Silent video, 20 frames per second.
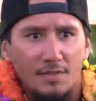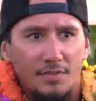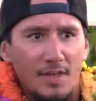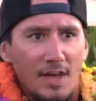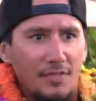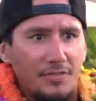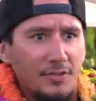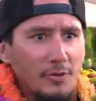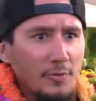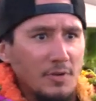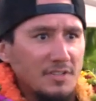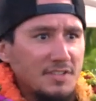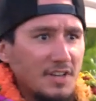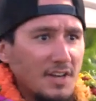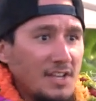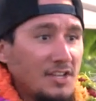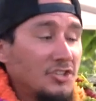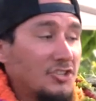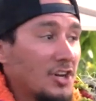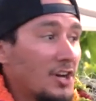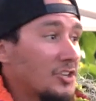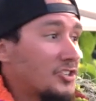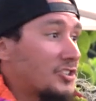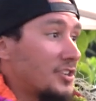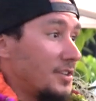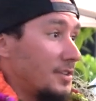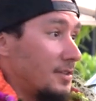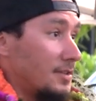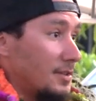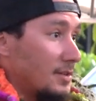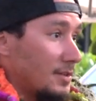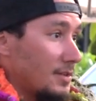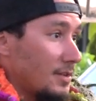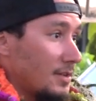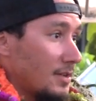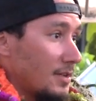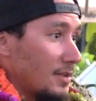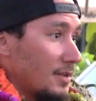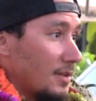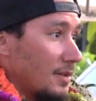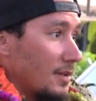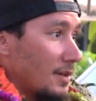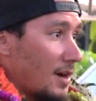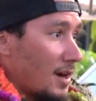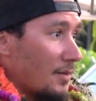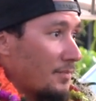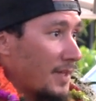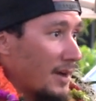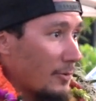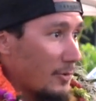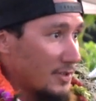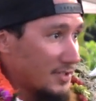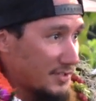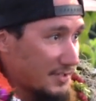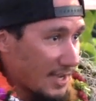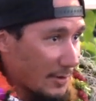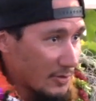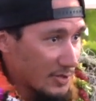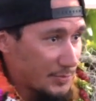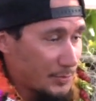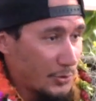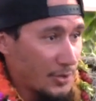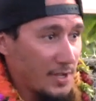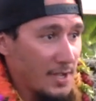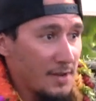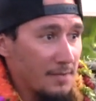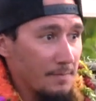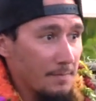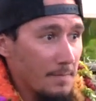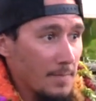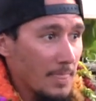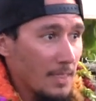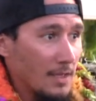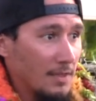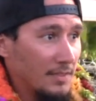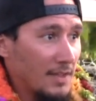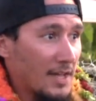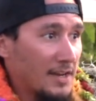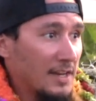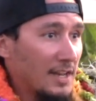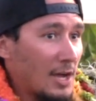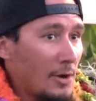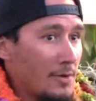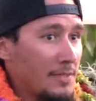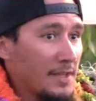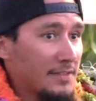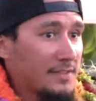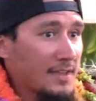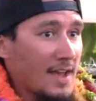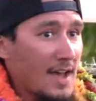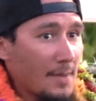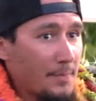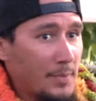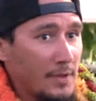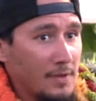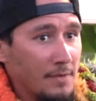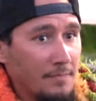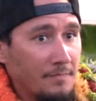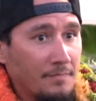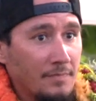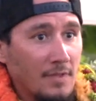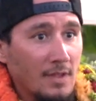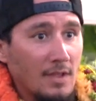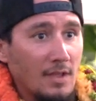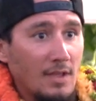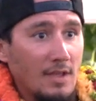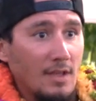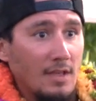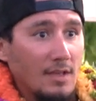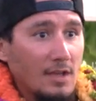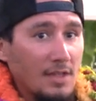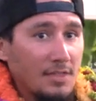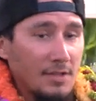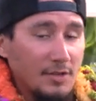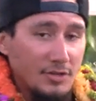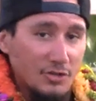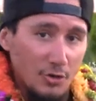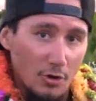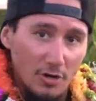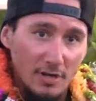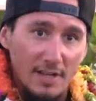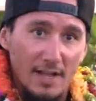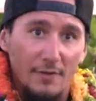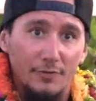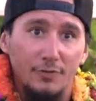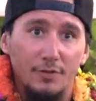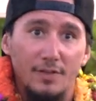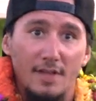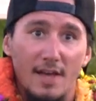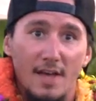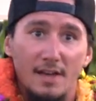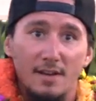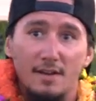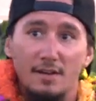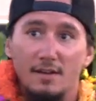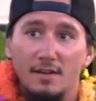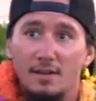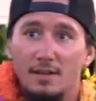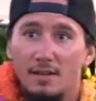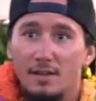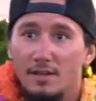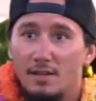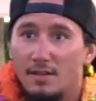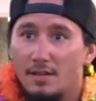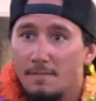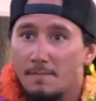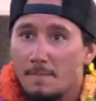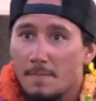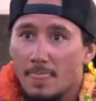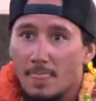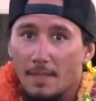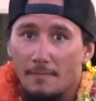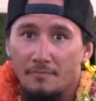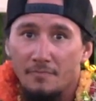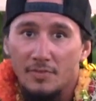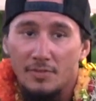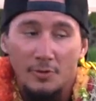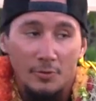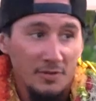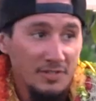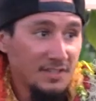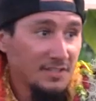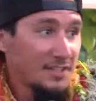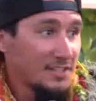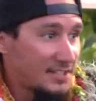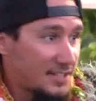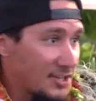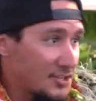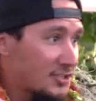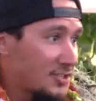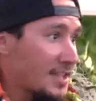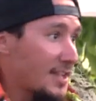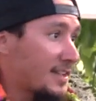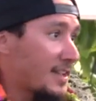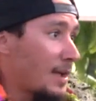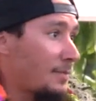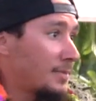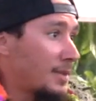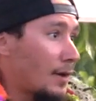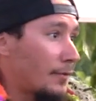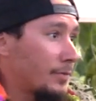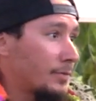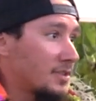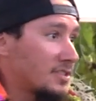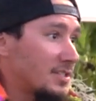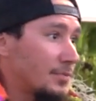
that there was an injunction um, that, was, that was put in, not allowing that to happen. And then shortly after that, there was a decision that came down from the